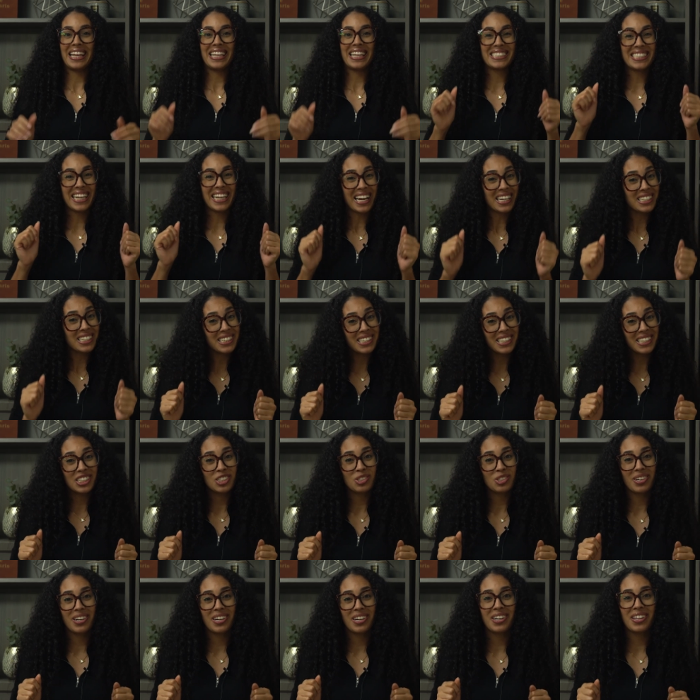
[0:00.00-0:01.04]
It's actually a
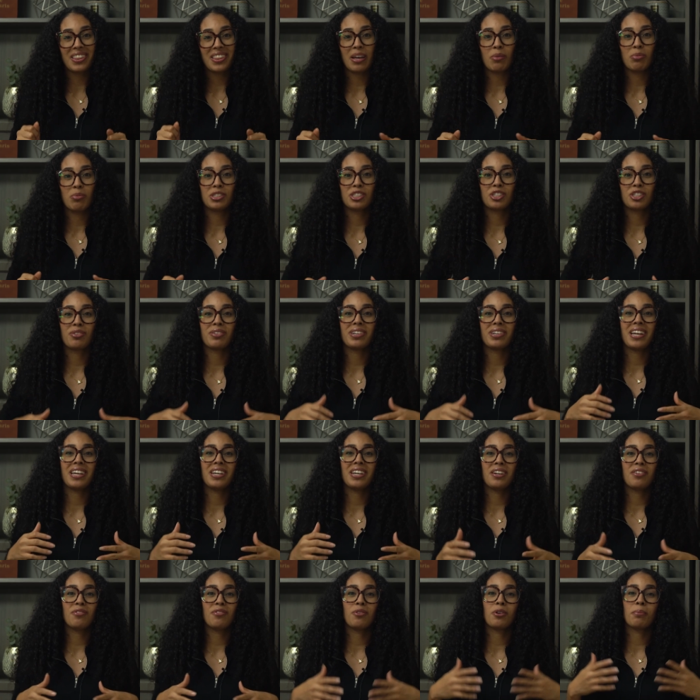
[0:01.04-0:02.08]
drug that was
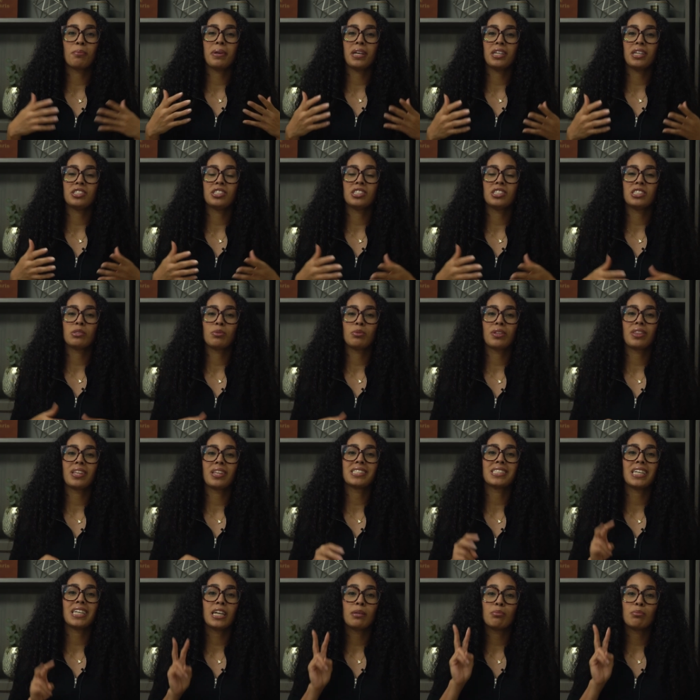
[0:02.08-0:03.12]
created for patients with
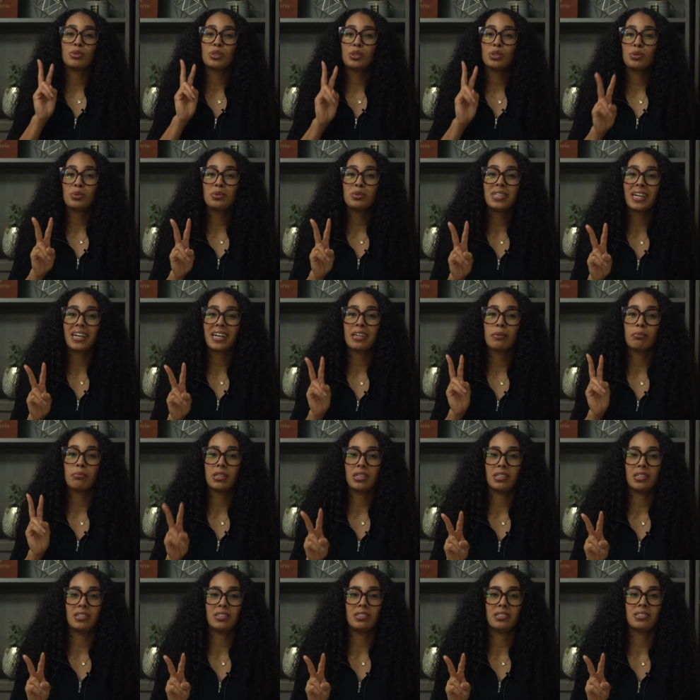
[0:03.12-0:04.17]
type 2
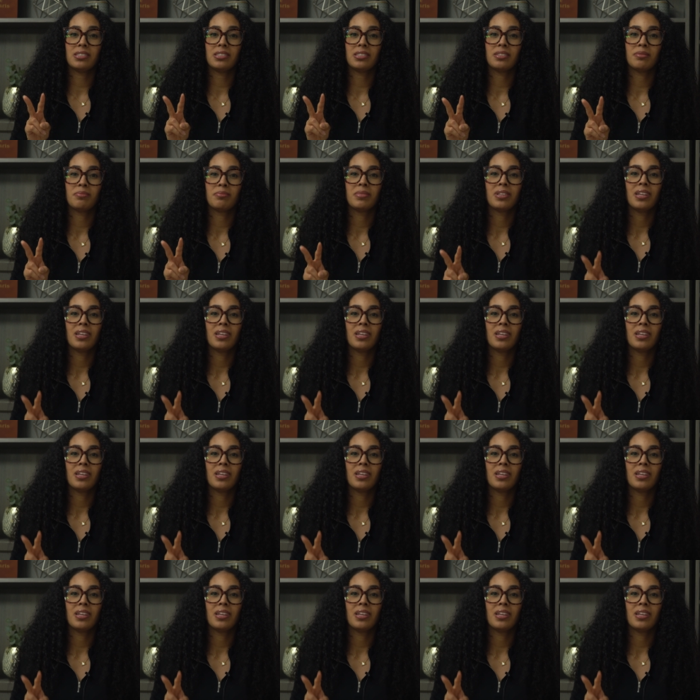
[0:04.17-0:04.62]
diabetes.